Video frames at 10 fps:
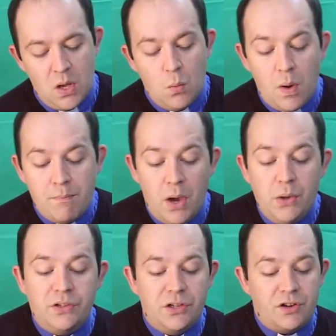When
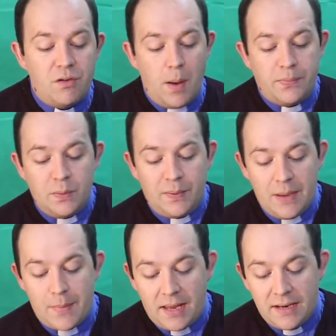Moses grew up to be
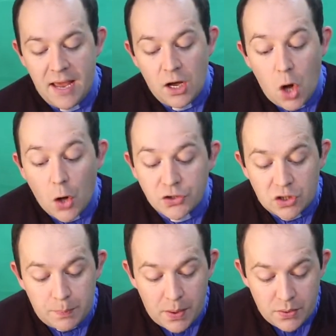a man, God
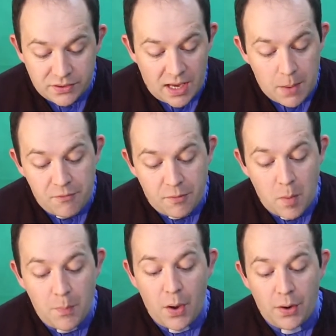spoke to him from
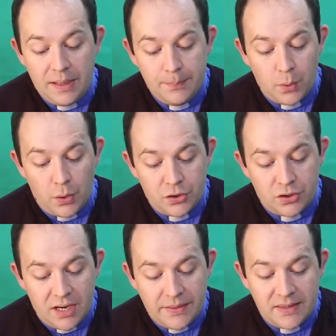a burning
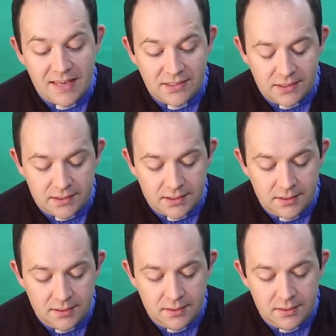bush in the desert.
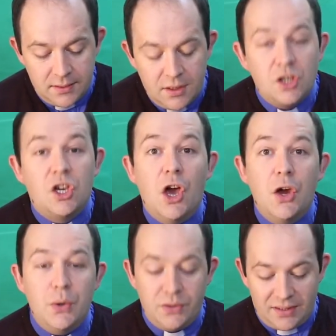
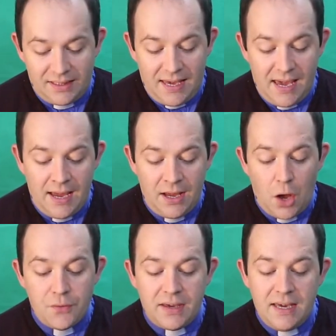"Go to the king
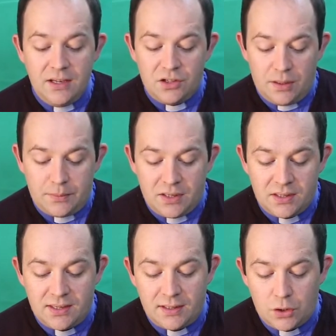of Egypt,"
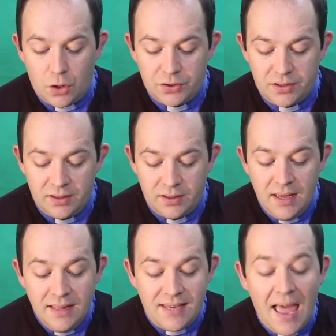said God.
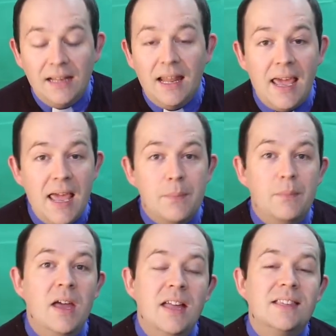"Tell
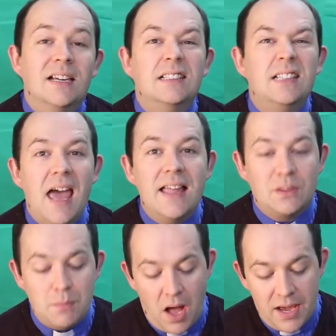him to
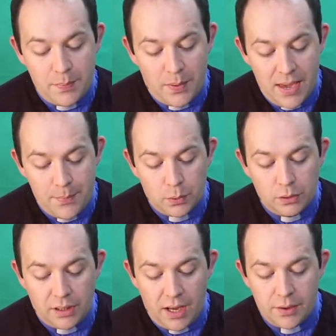let my
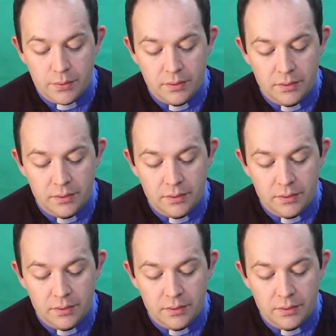people go."